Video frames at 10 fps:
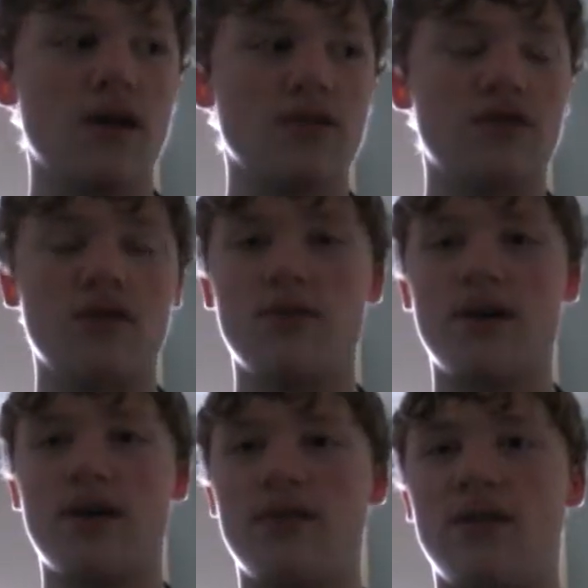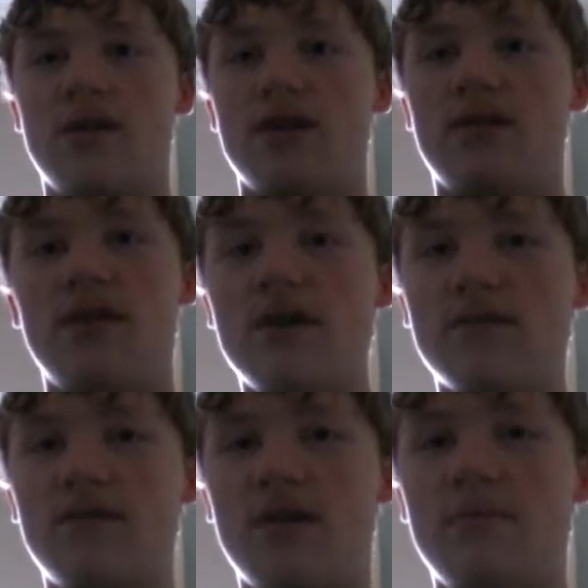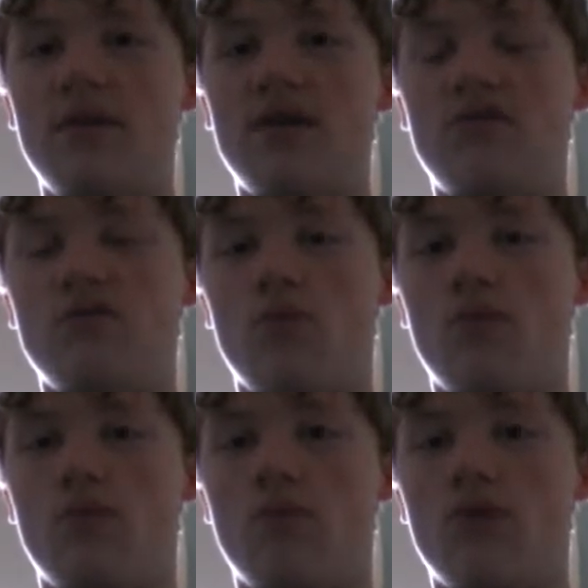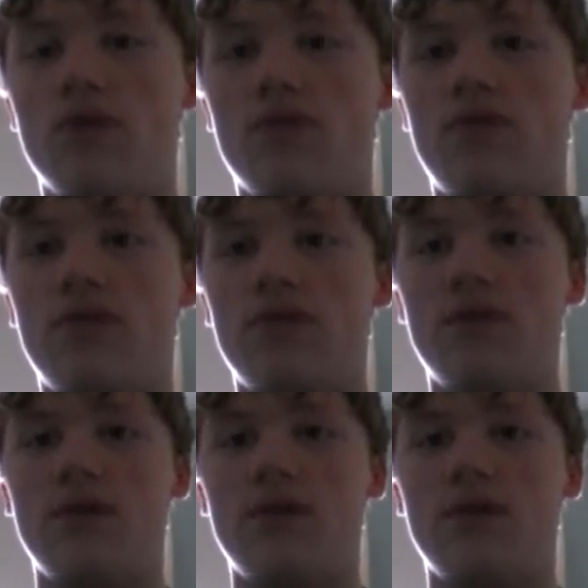So, next up is Wolf.